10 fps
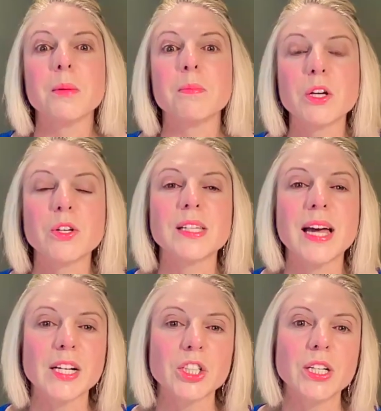Because
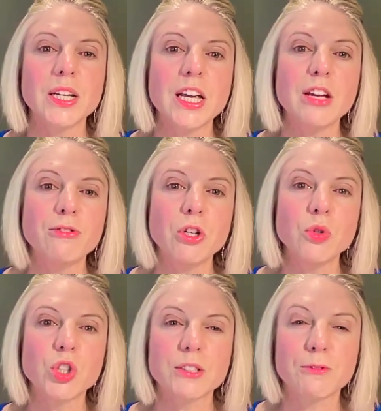actually, if you
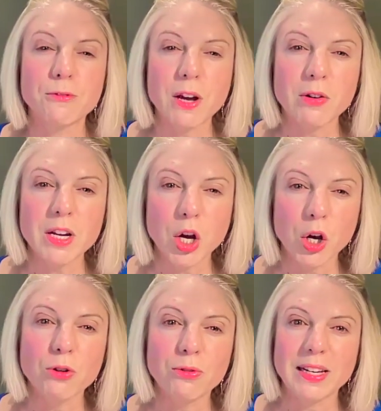just very
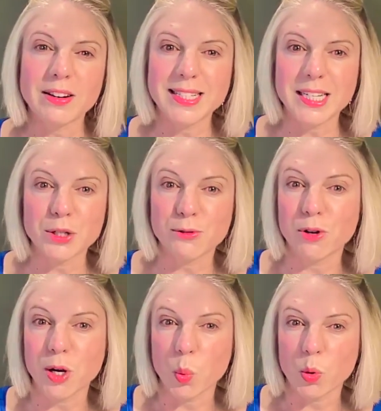overly
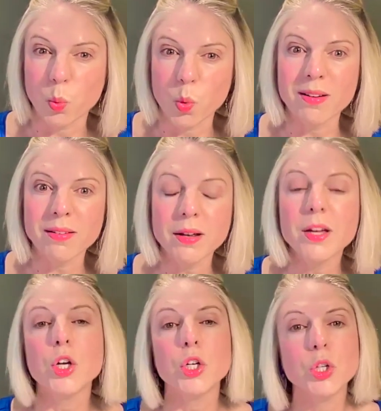identify with one,
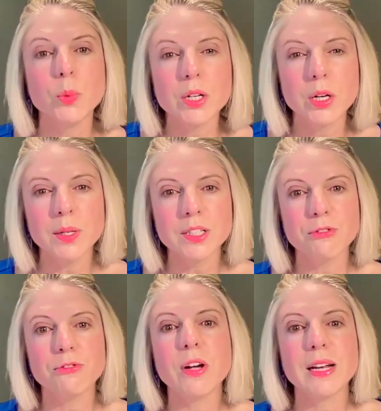you are going to
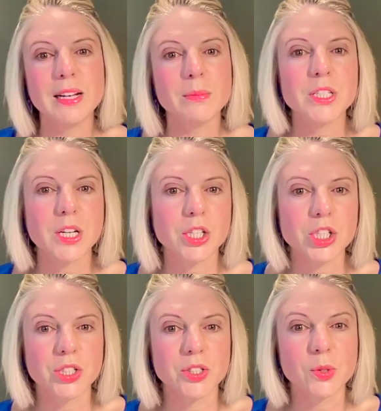find
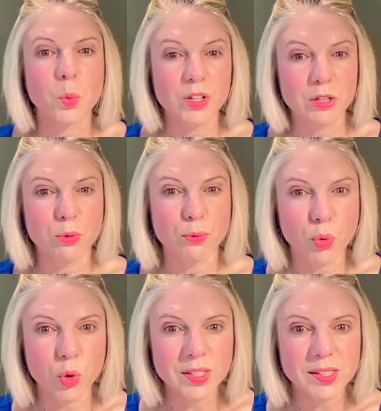limitations with your
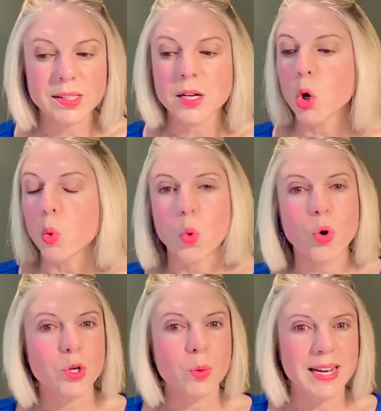voice,
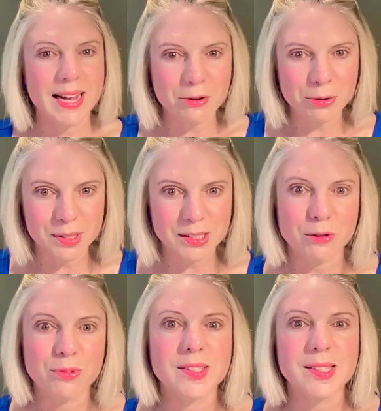what you allow
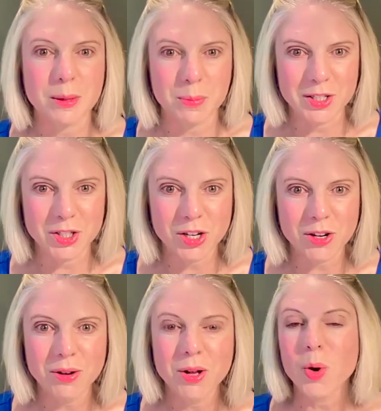yourself to step
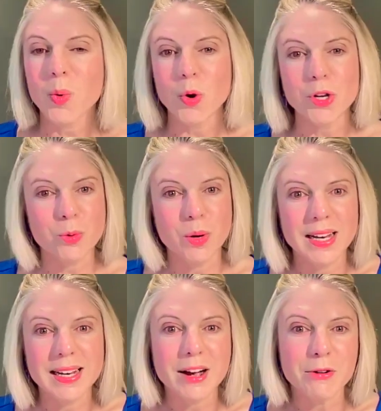into, what you
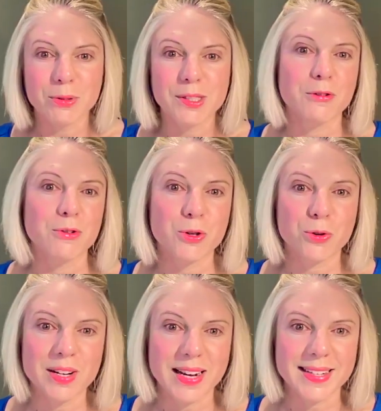allow yourself to
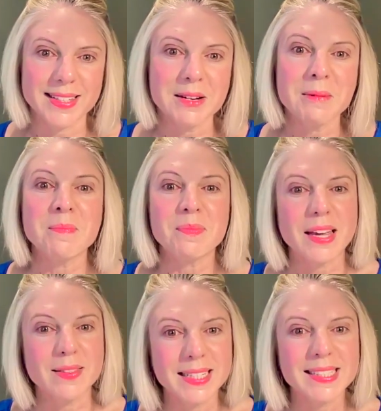create.
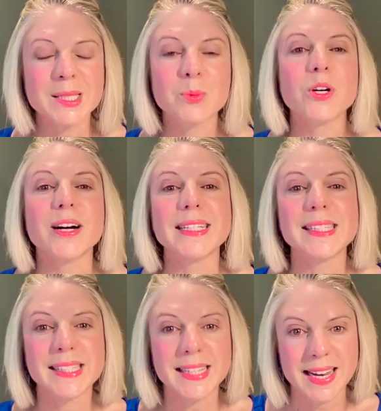And this is what I
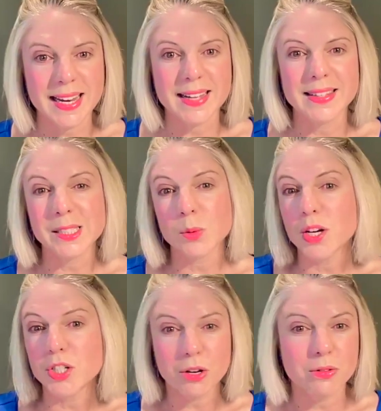see, and this is why
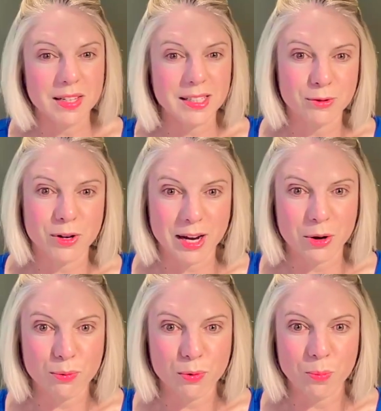I don't think is very
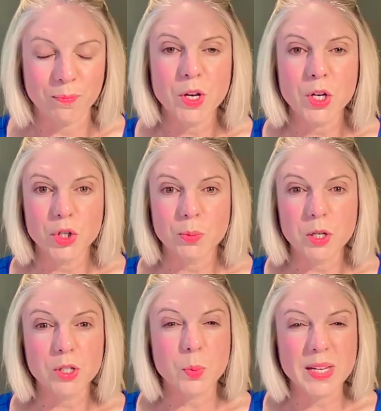helpful,
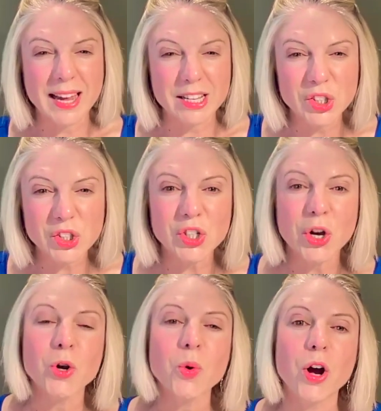because we get
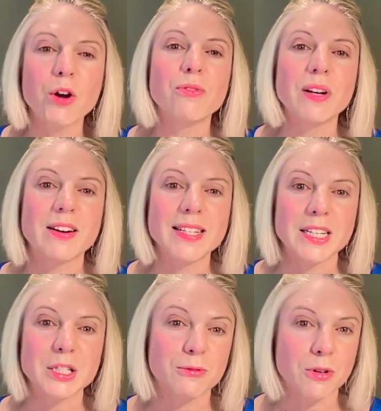so overly
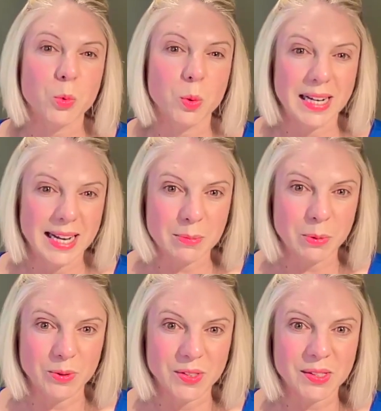identified with
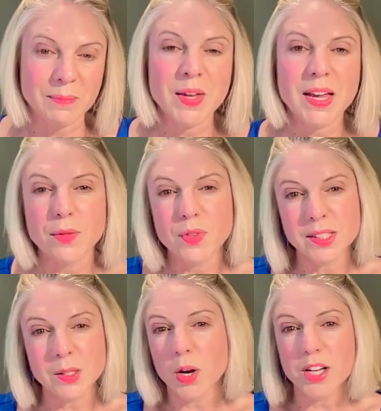labels. And this
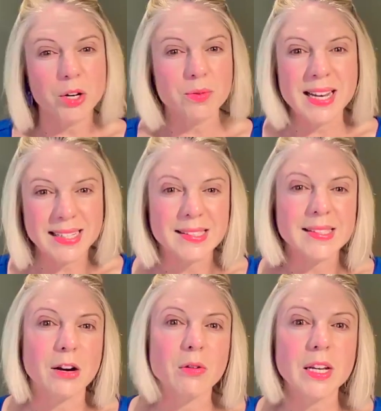is why I don't
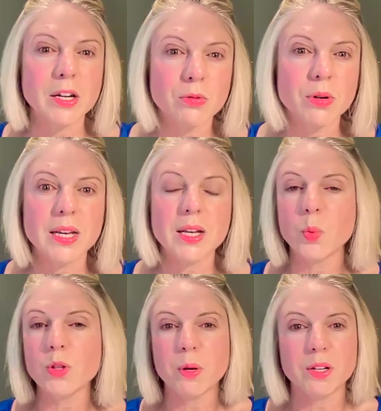necessarily agree
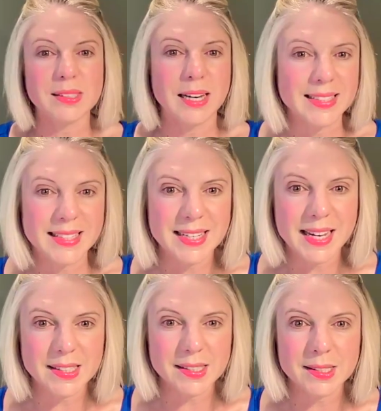with personality
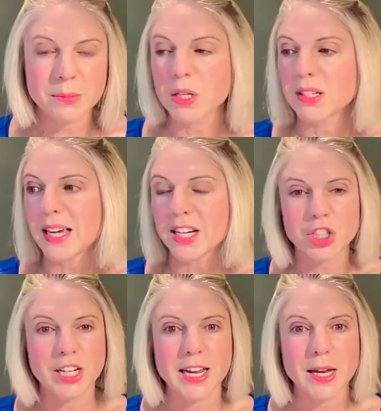tests, because
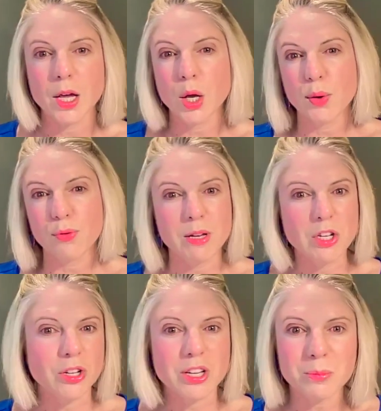actually, from a
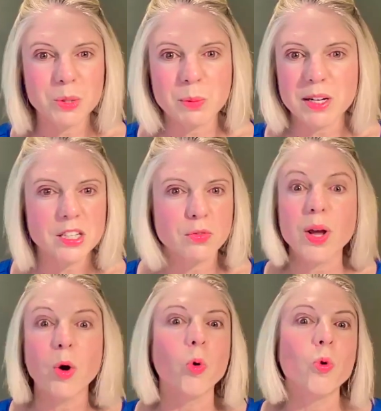Jungian perspective,
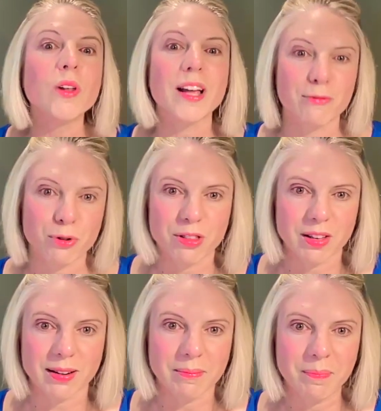we're all
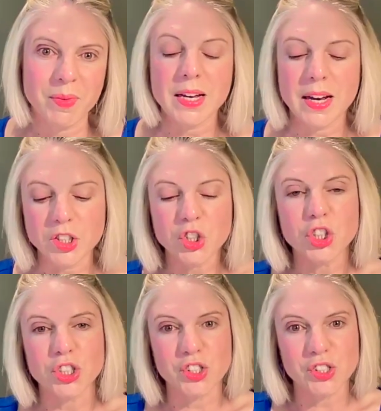everything. It's
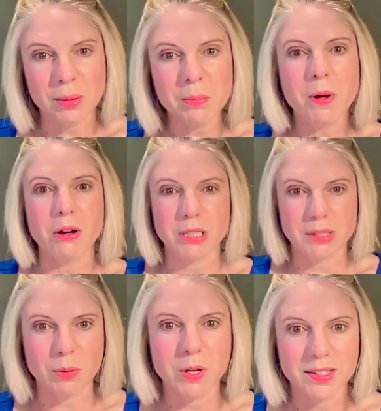just some parts
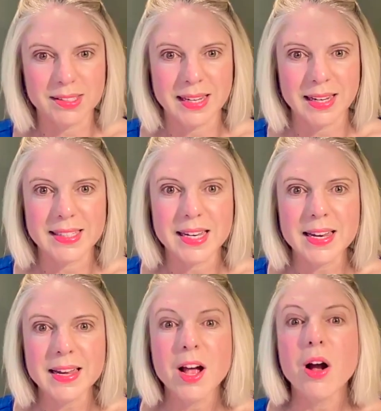of our personality